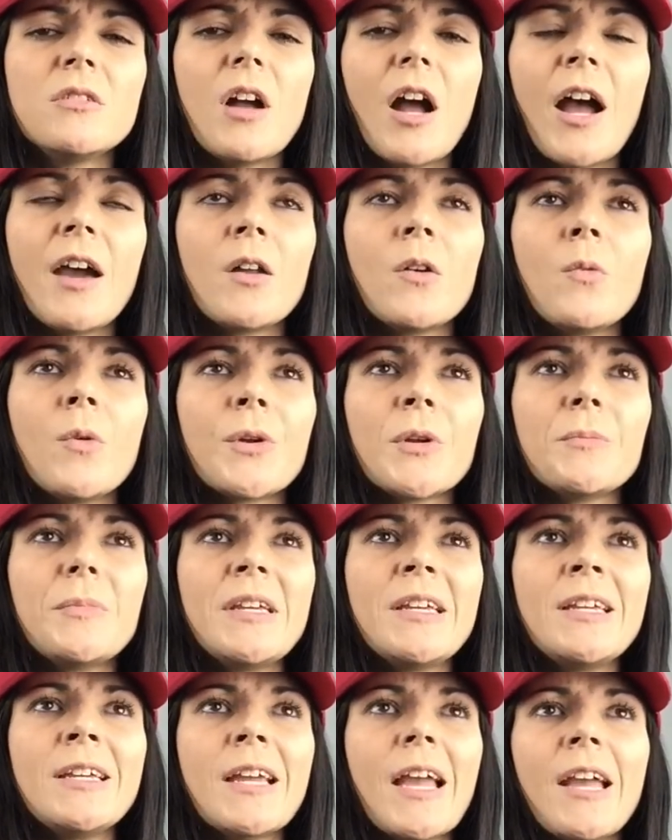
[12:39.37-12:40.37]
I don't want to
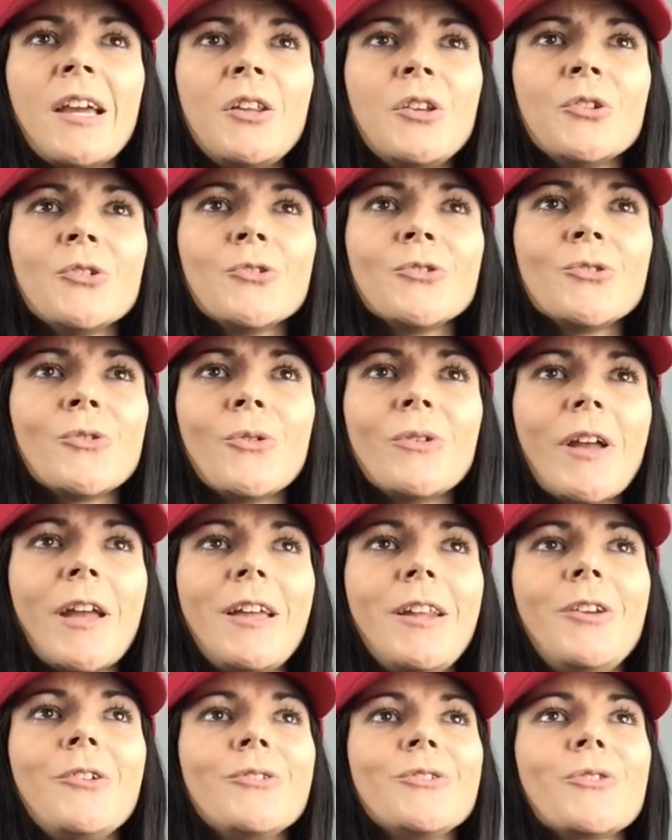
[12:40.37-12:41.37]
be
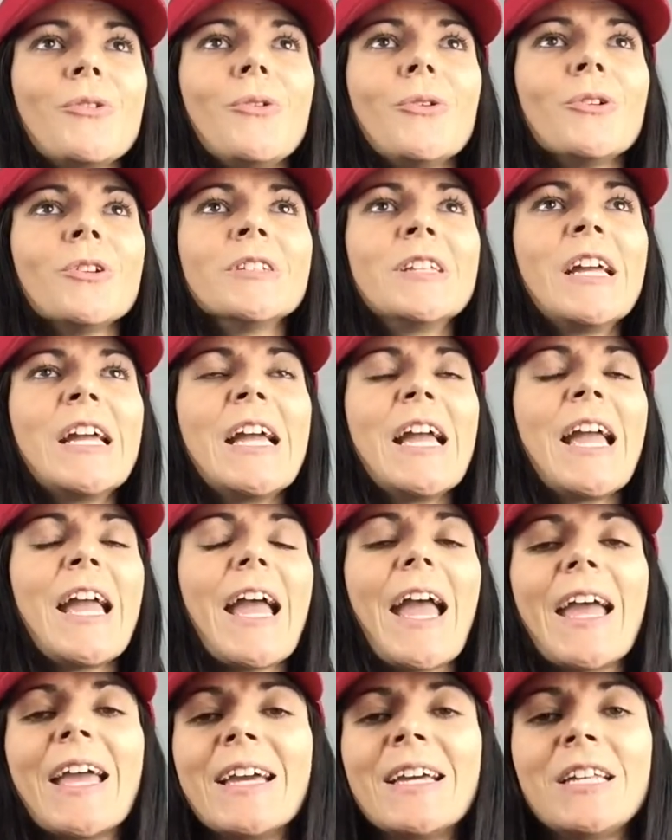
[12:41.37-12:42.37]
80 years old
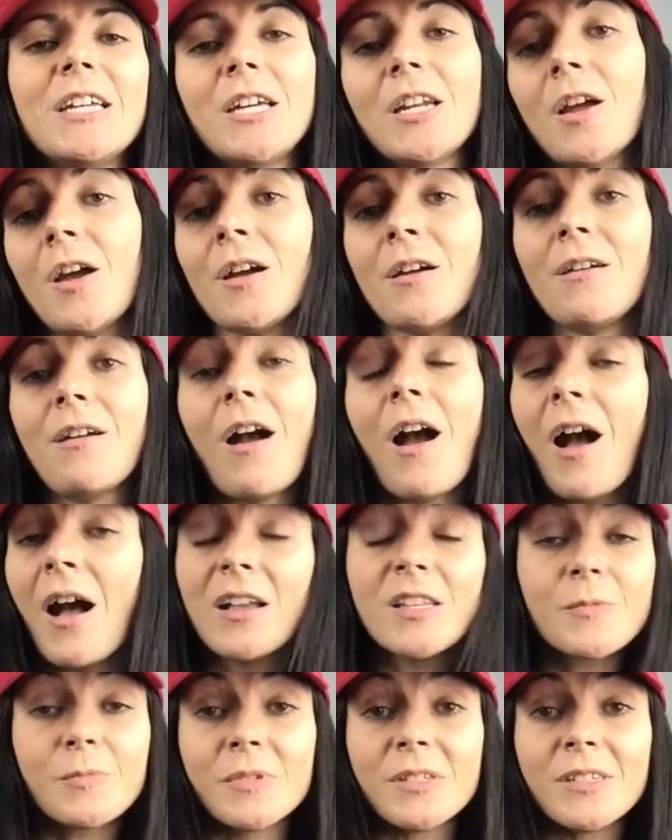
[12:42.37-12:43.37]
and in a
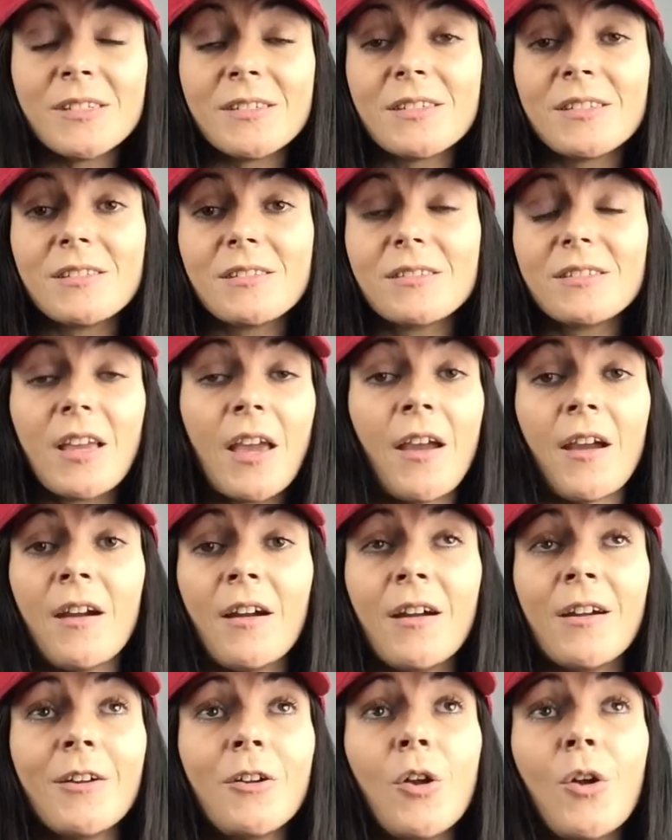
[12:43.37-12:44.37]
hospice
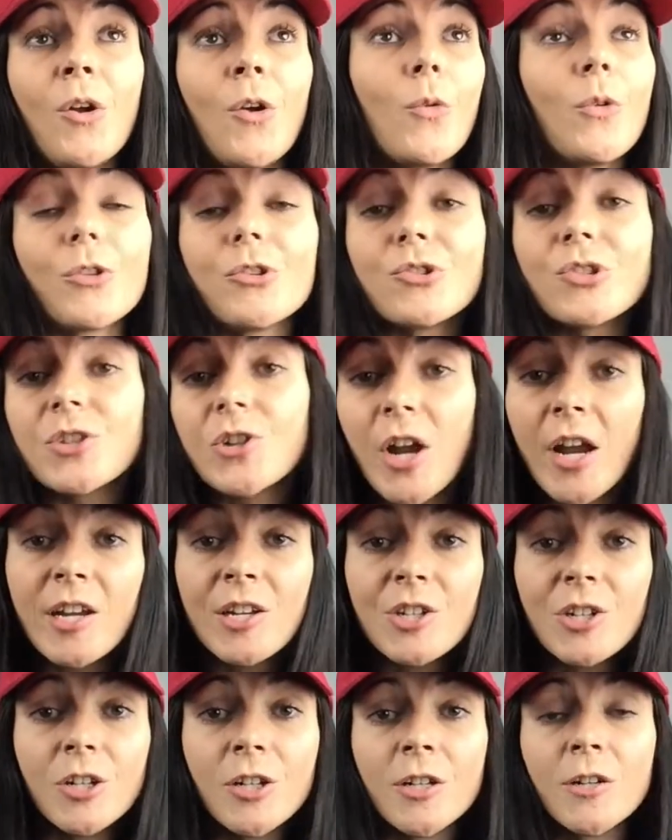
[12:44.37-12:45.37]
care with a
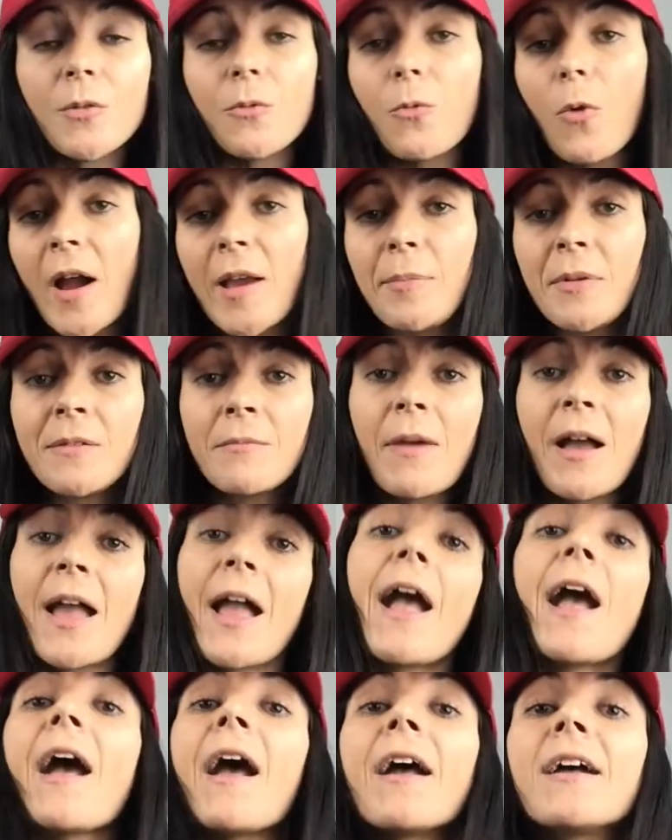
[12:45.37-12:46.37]
stranger wiping my
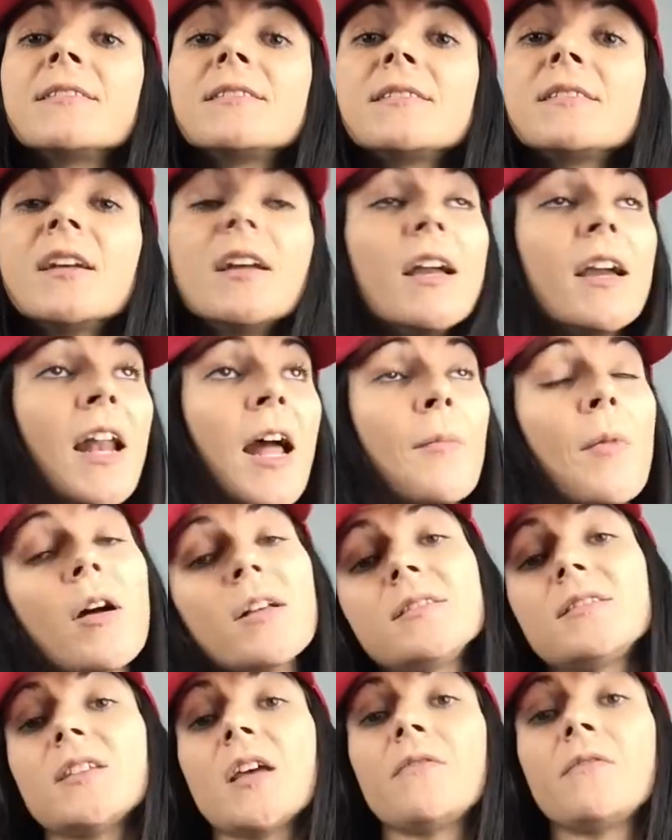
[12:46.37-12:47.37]
ass and I'm
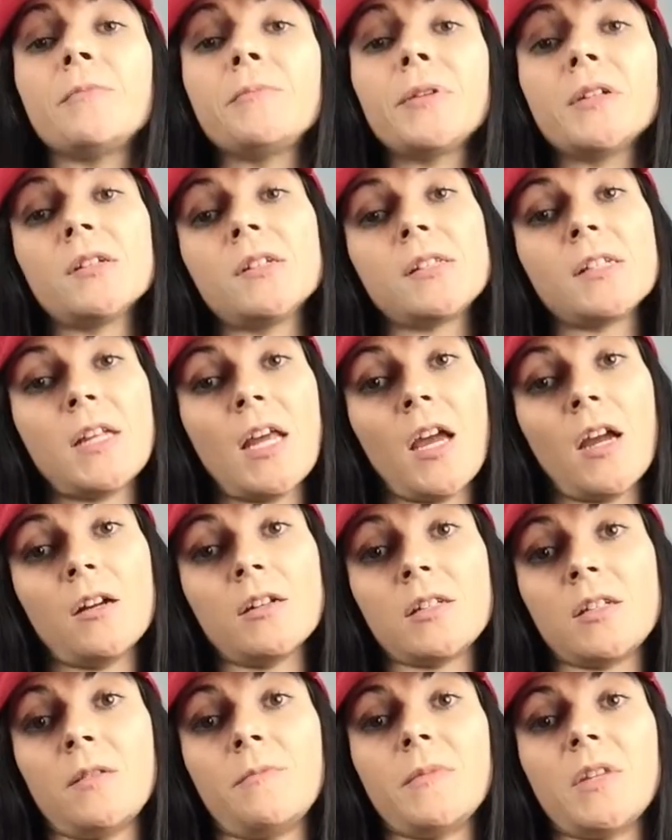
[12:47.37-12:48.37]
on 7 pills a day
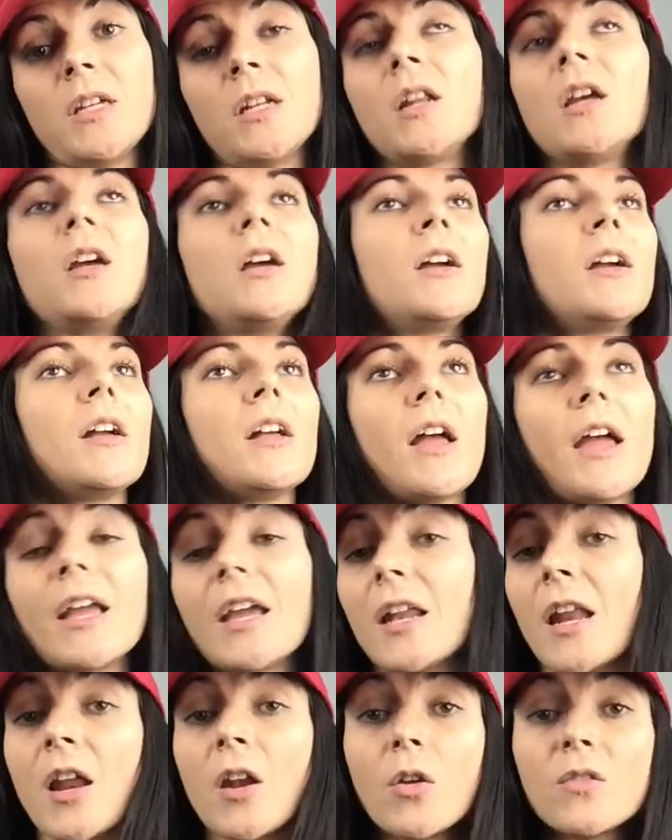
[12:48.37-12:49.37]
or something.
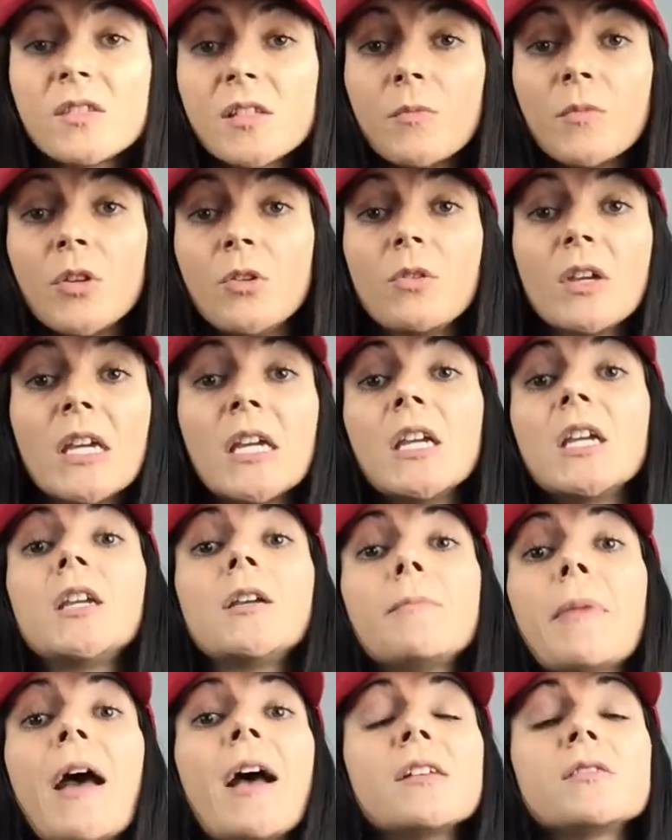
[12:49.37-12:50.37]
And I know some of you
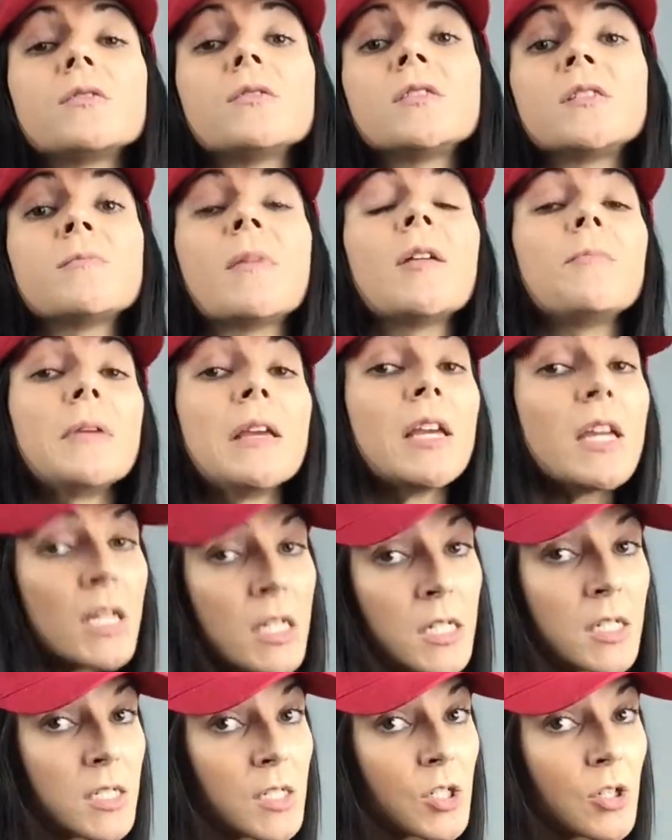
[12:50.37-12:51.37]
kinky bastards might be
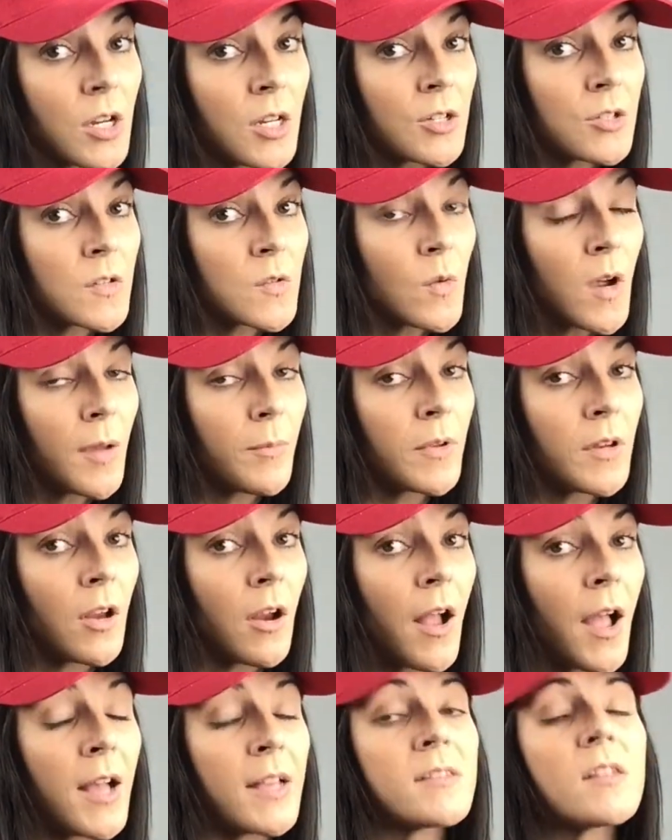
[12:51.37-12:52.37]
into strangers wiping
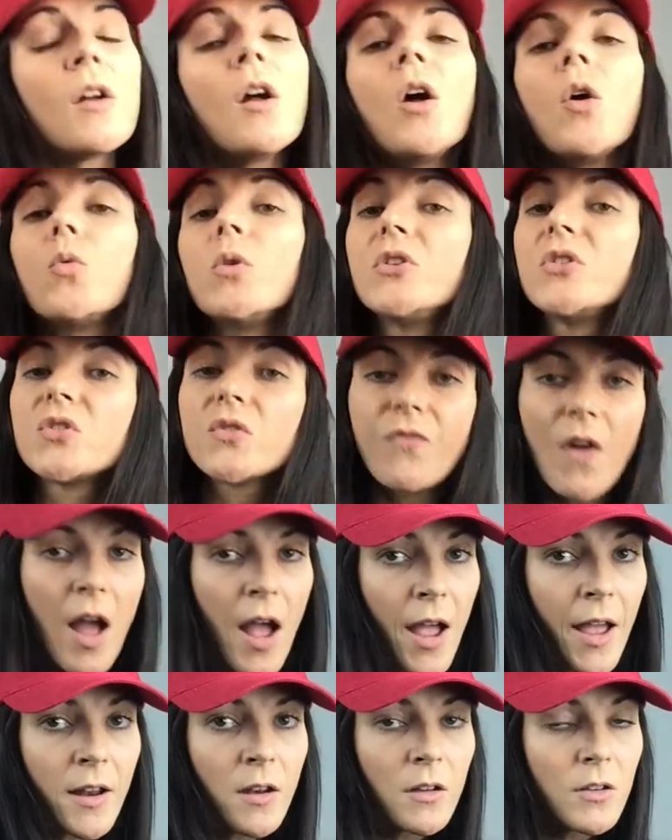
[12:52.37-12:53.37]
your ass, which is
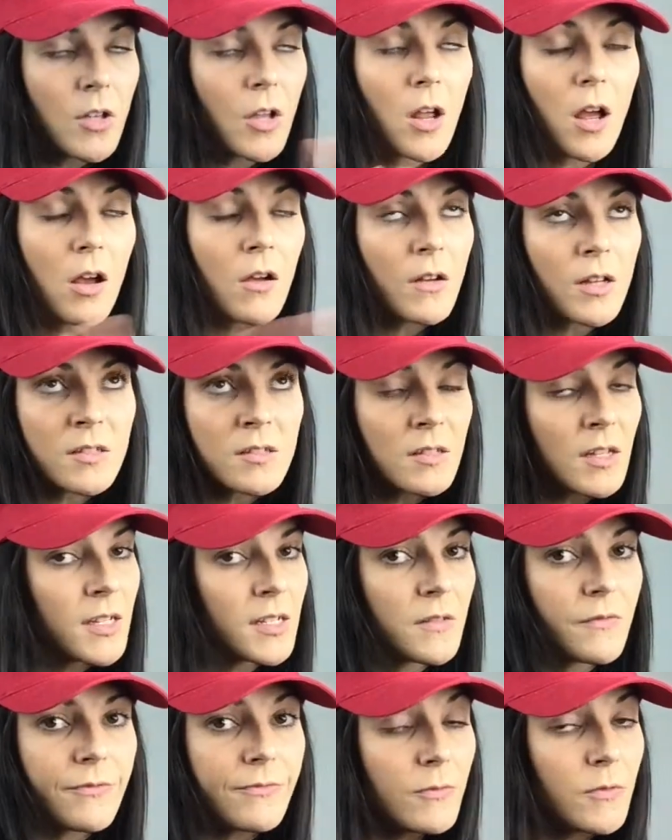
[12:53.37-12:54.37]
fine, it's like
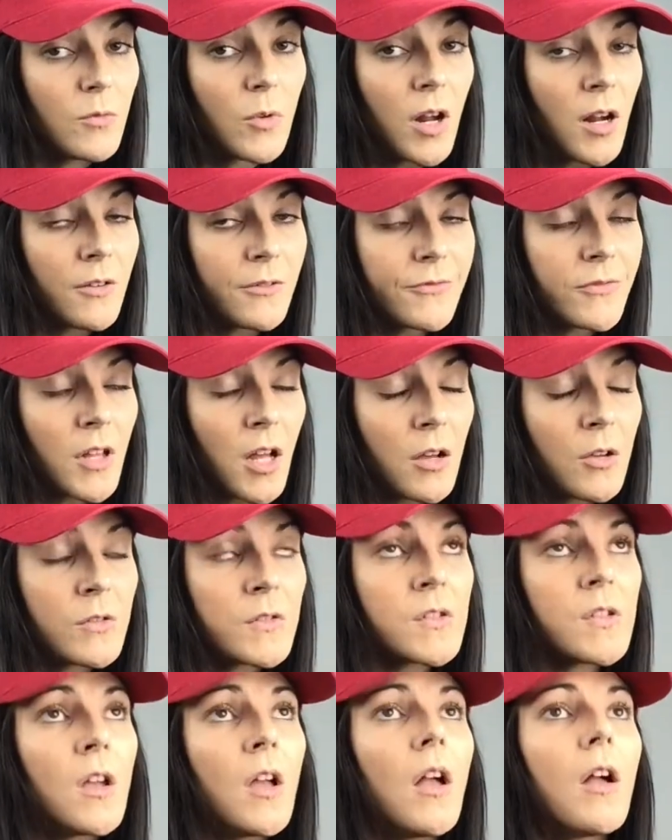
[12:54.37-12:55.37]
what
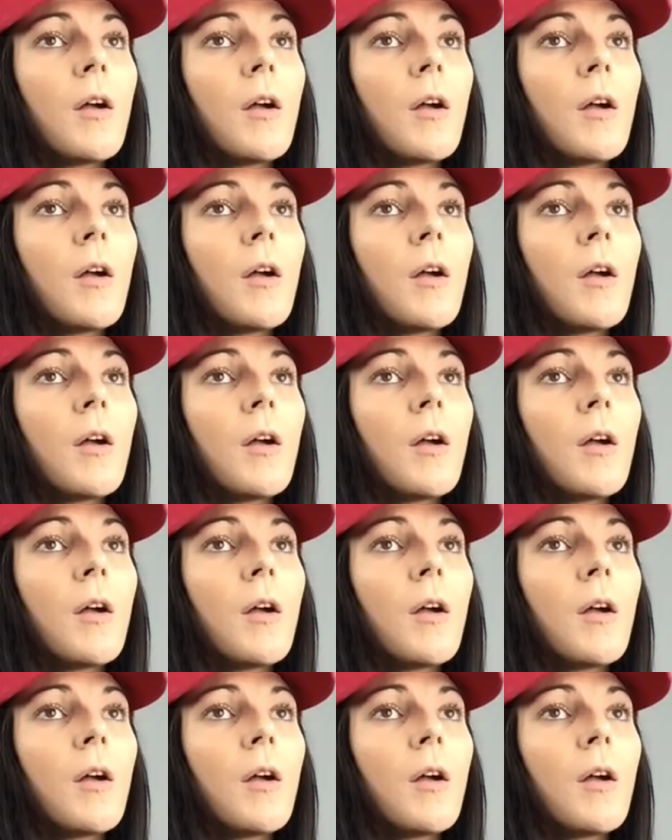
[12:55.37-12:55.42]
floats.